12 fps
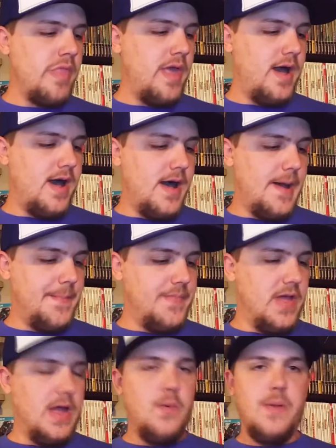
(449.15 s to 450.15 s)
And
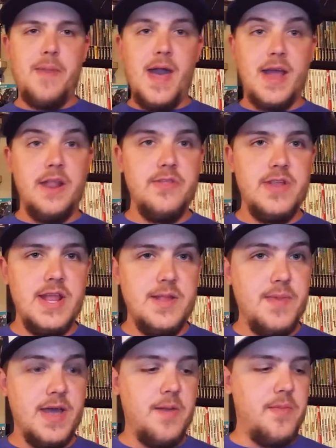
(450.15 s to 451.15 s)
I went back another day
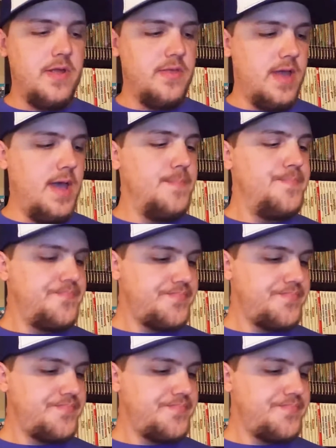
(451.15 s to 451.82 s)
to pick up another game.